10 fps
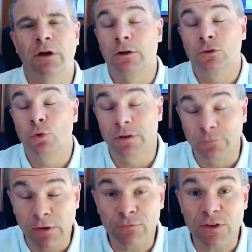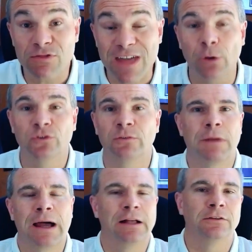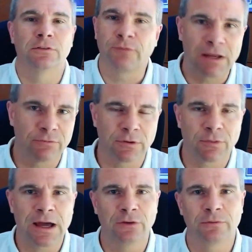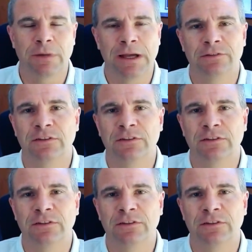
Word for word: or 250,000 miles or 500,000 miles.